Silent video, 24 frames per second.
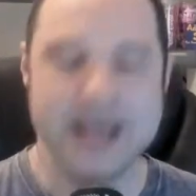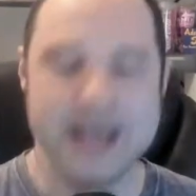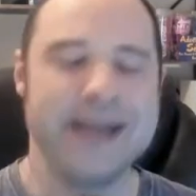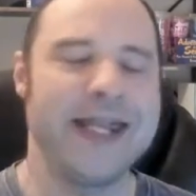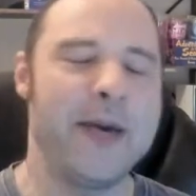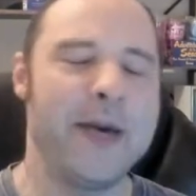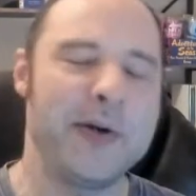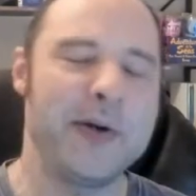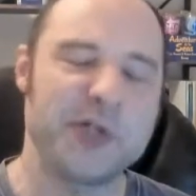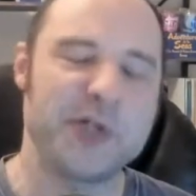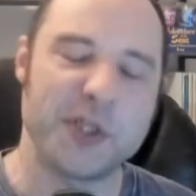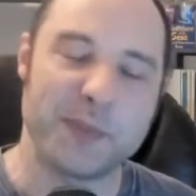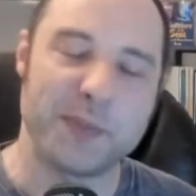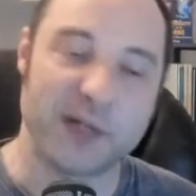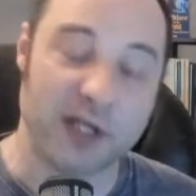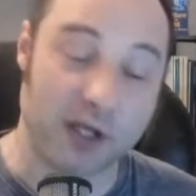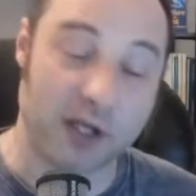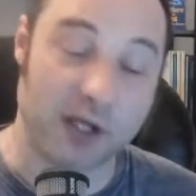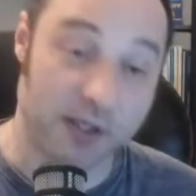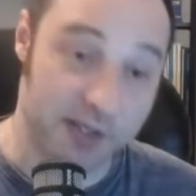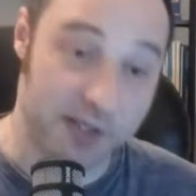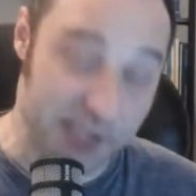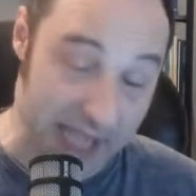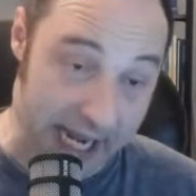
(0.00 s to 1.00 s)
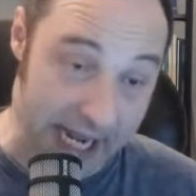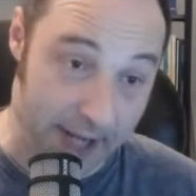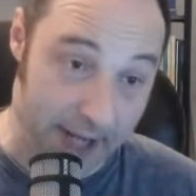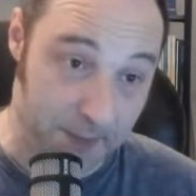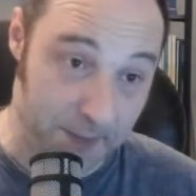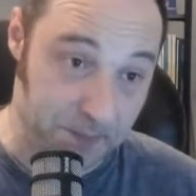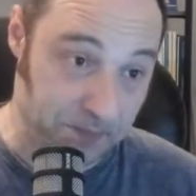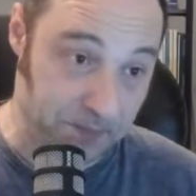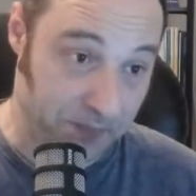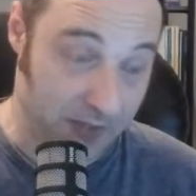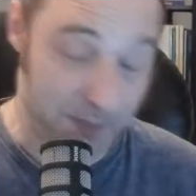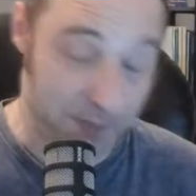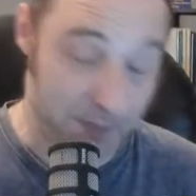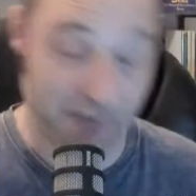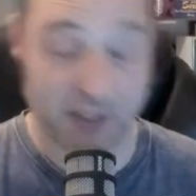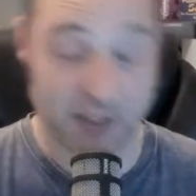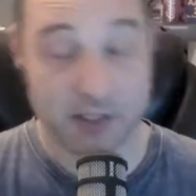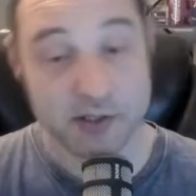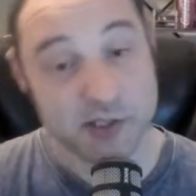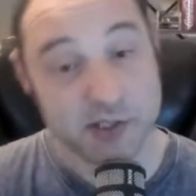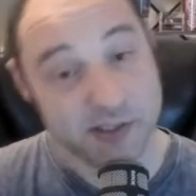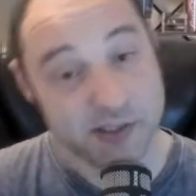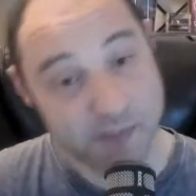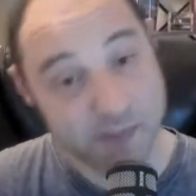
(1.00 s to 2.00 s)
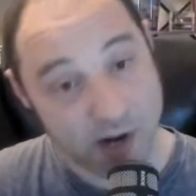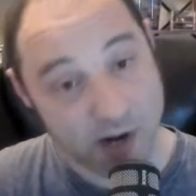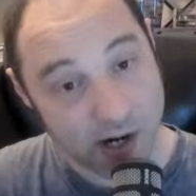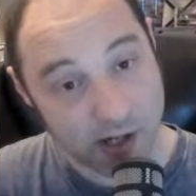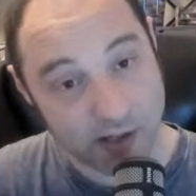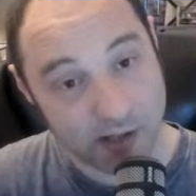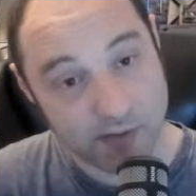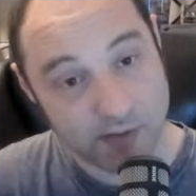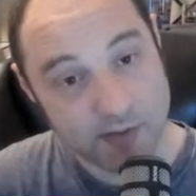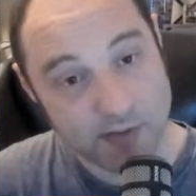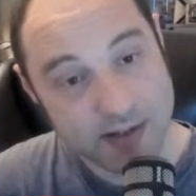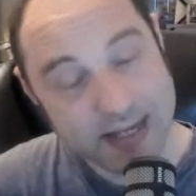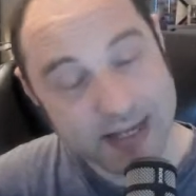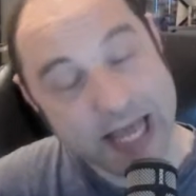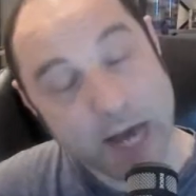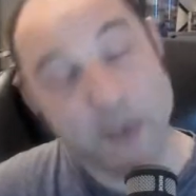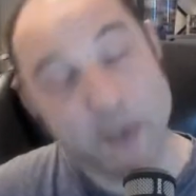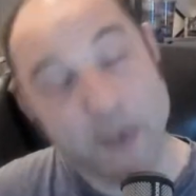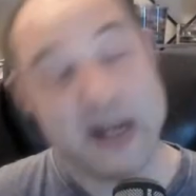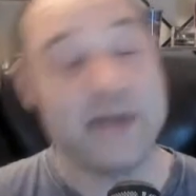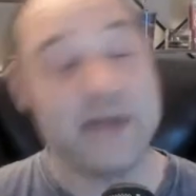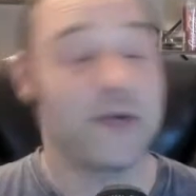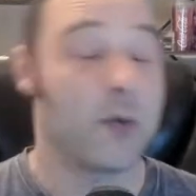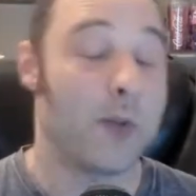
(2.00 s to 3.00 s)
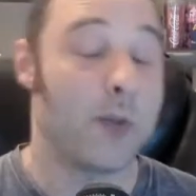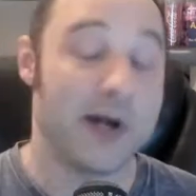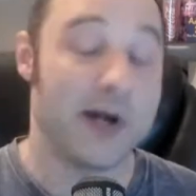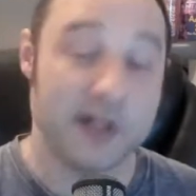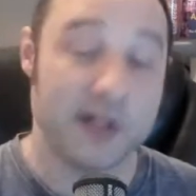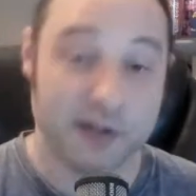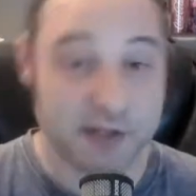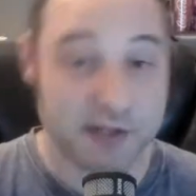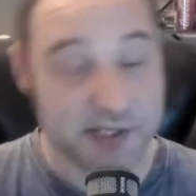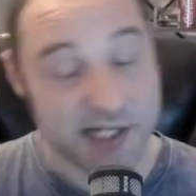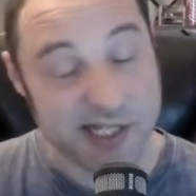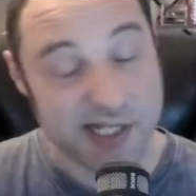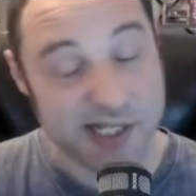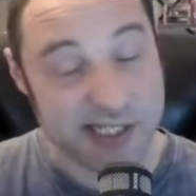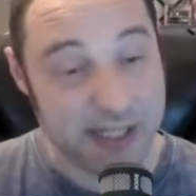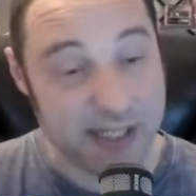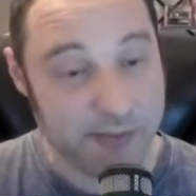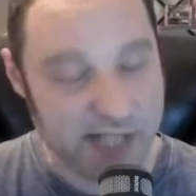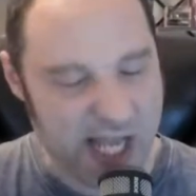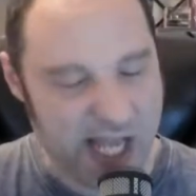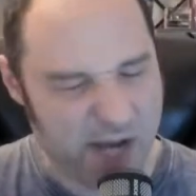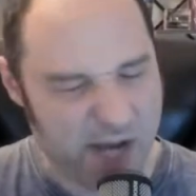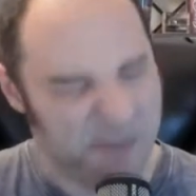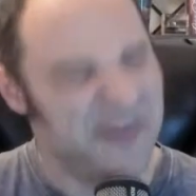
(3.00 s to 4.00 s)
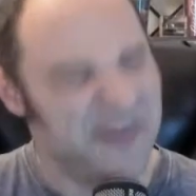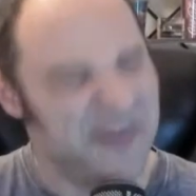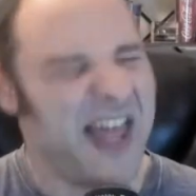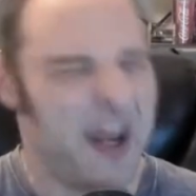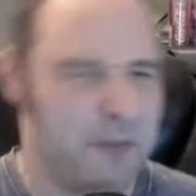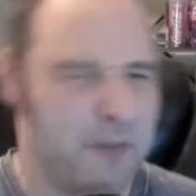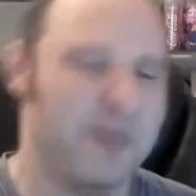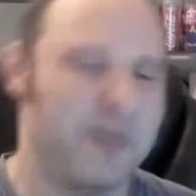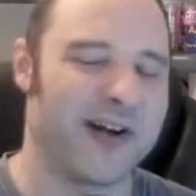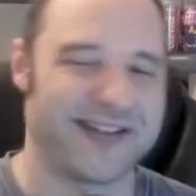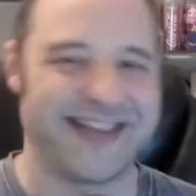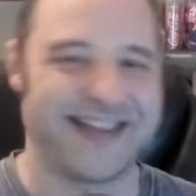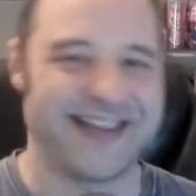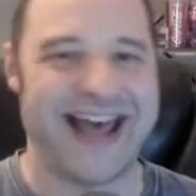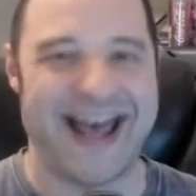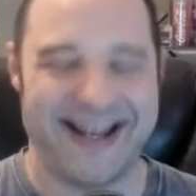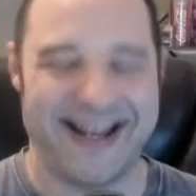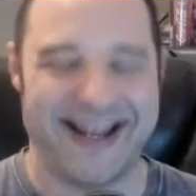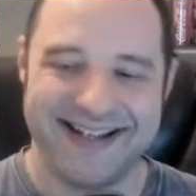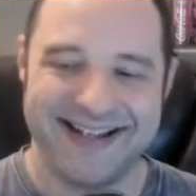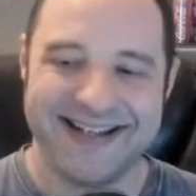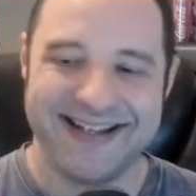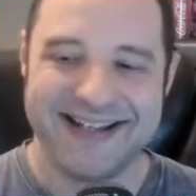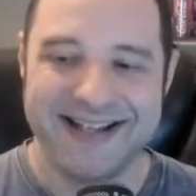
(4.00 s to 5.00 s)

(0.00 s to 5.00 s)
They want you to book a cruise now, book a cruise tomorrow, and whenever Wonder of the Seas comes out, then book that.